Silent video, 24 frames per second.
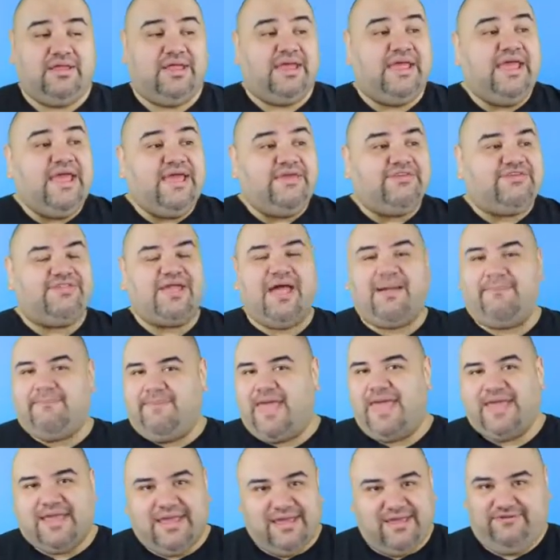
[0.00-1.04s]
He's not
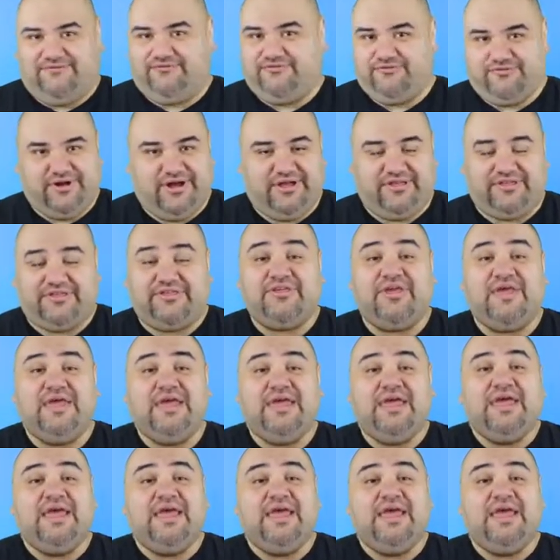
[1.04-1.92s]
making it for us.